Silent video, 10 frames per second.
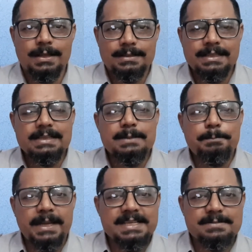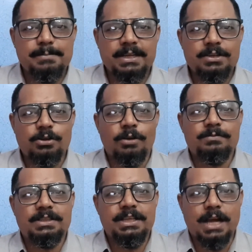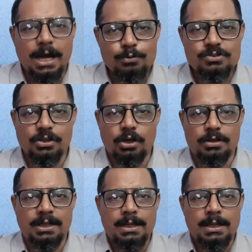then the placement of the house lord,